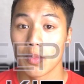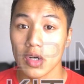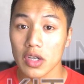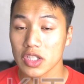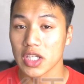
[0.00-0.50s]
What
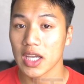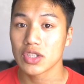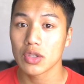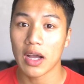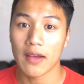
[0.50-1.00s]
are the
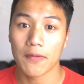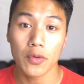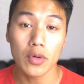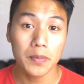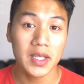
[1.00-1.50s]
chances you'll have
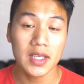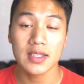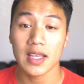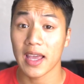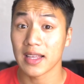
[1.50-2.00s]
full
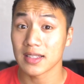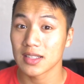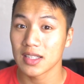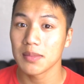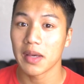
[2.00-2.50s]
peace and
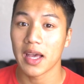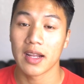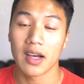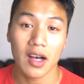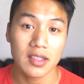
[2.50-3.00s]
sleep at
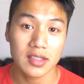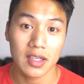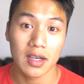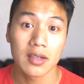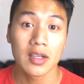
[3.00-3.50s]
a
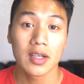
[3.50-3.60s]
hostel?